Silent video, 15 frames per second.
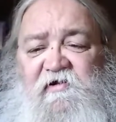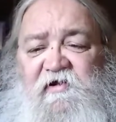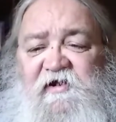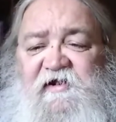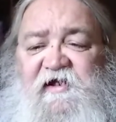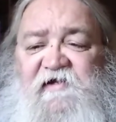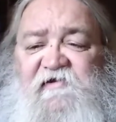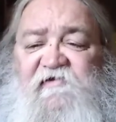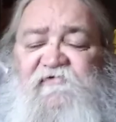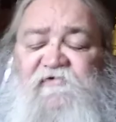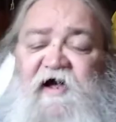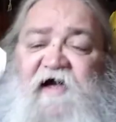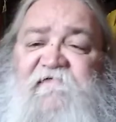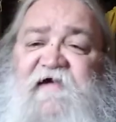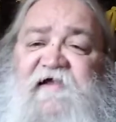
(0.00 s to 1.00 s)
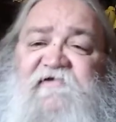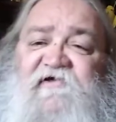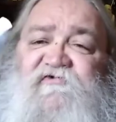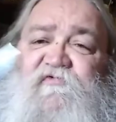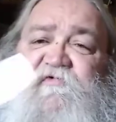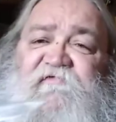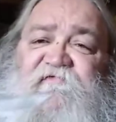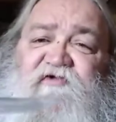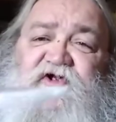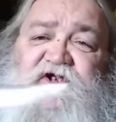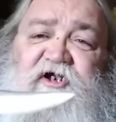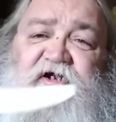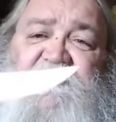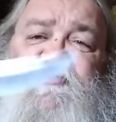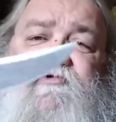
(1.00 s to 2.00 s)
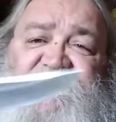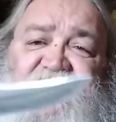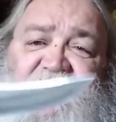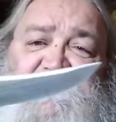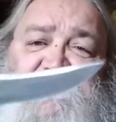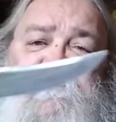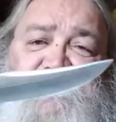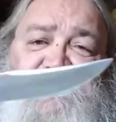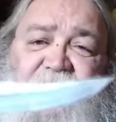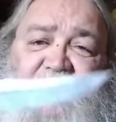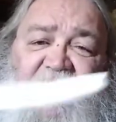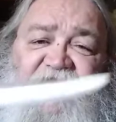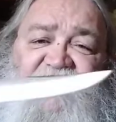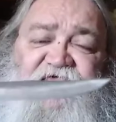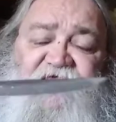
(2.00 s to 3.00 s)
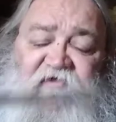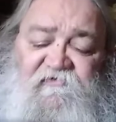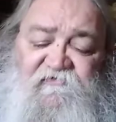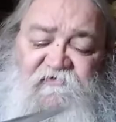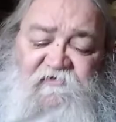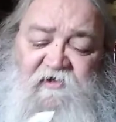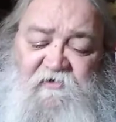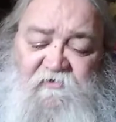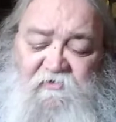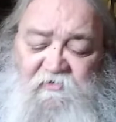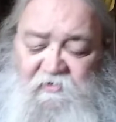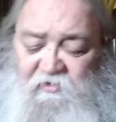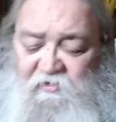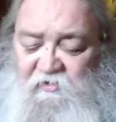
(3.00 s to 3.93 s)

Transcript: Again, this I've had this one for years, and this is this is another.